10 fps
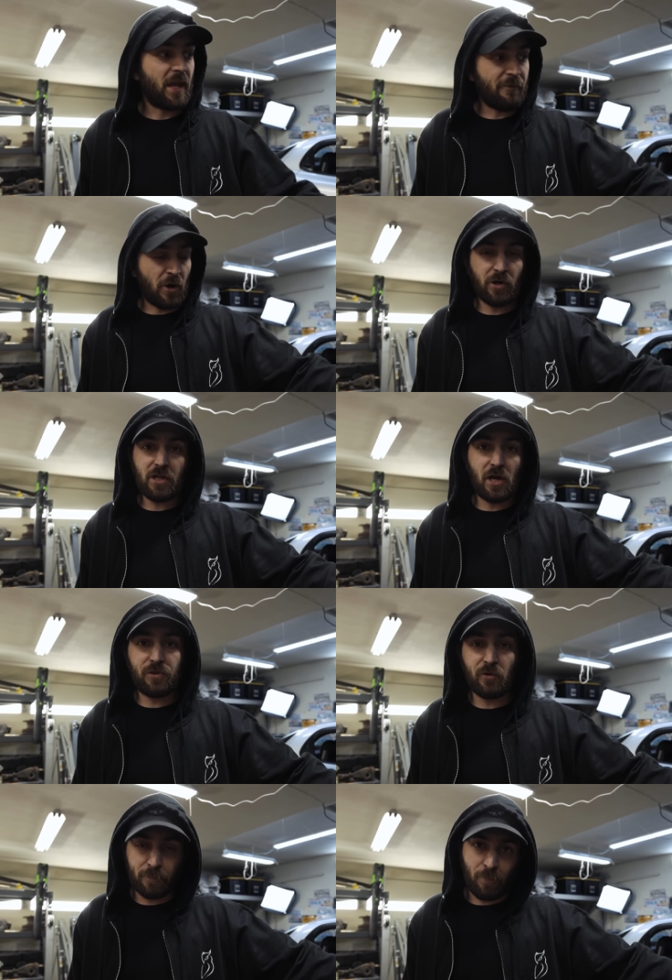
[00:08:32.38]
I've already
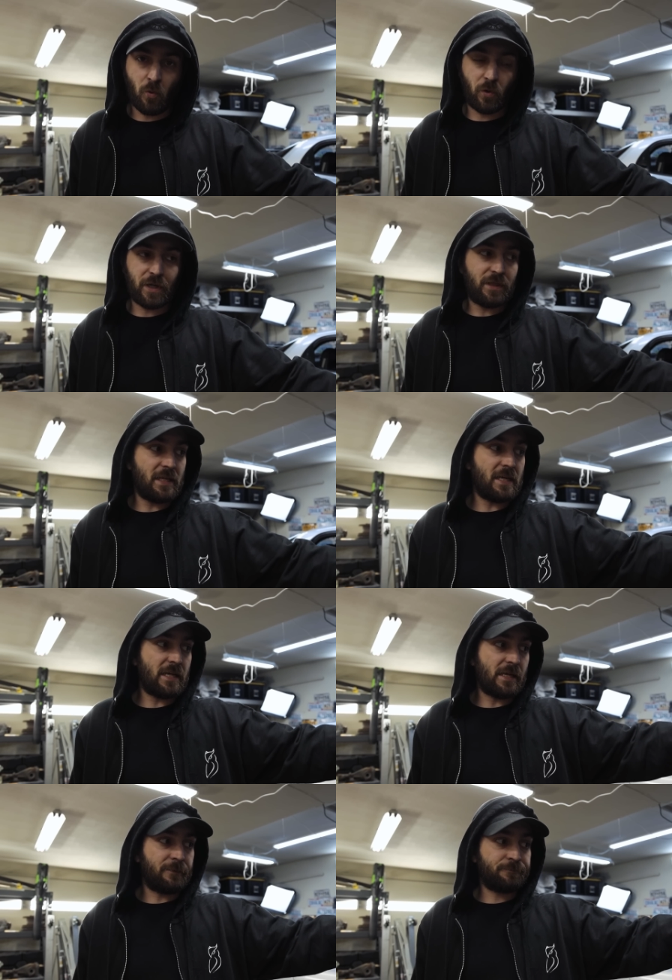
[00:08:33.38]
gone through and ported
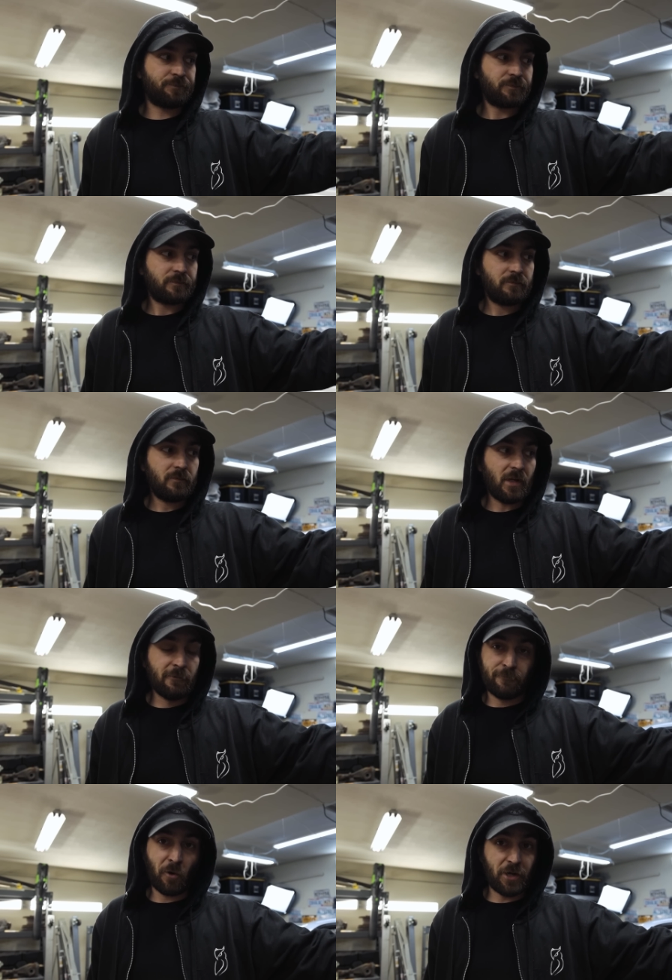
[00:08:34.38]
the
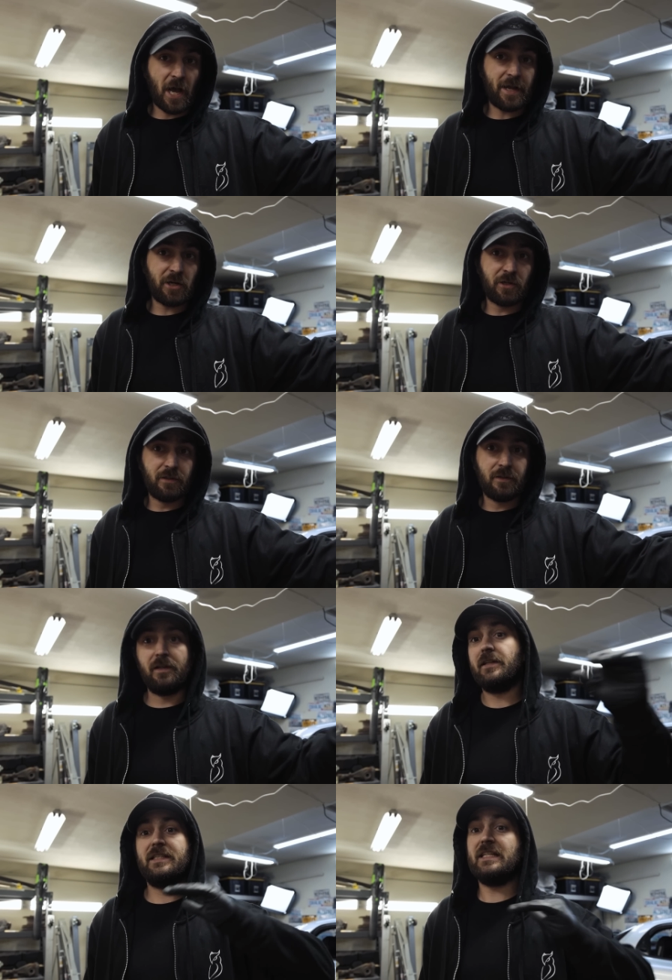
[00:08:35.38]
front iron.
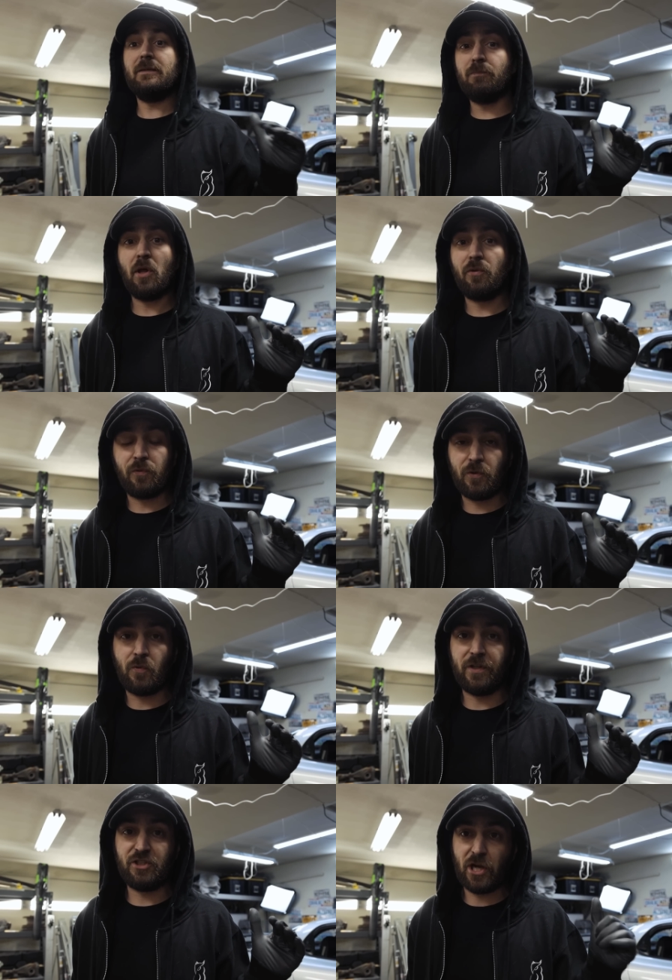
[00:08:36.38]
Didn't blow through the
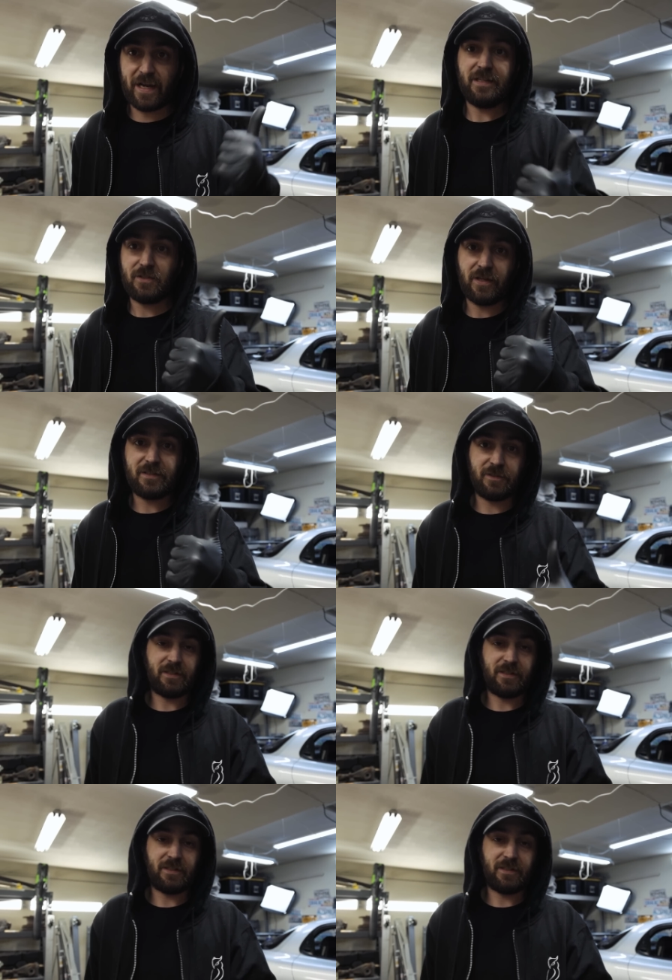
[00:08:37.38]
cooling jacket, so that's a,